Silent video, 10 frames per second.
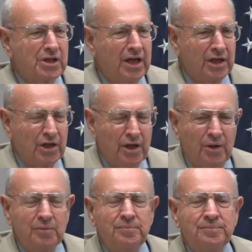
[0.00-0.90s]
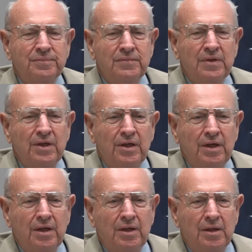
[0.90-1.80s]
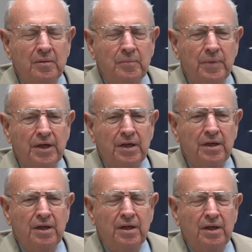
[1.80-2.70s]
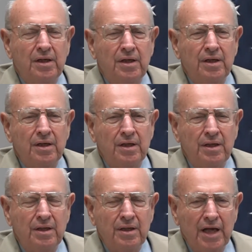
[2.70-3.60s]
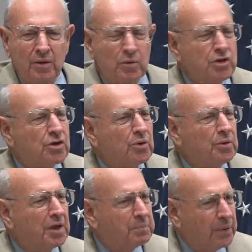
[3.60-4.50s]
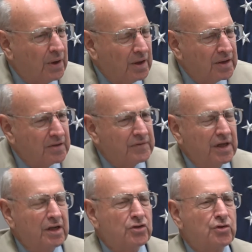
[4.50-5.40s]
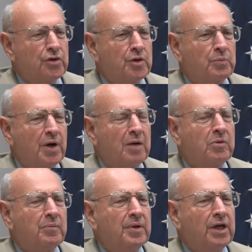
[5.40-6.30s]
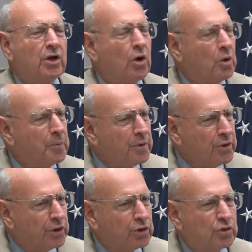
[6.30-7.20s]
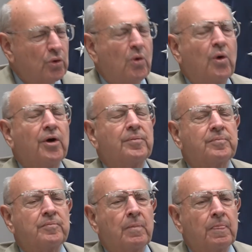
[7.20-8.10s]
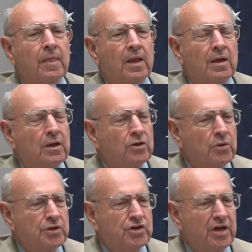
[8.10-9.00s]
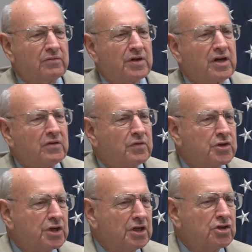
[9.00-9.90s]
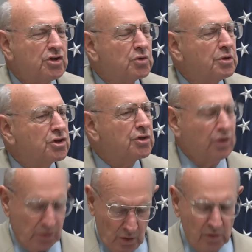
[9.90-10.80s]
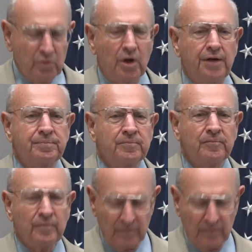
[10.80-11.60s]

was let go. But that was only part of the answer to the problem. It opened the door to a set of conversations which, in the long run,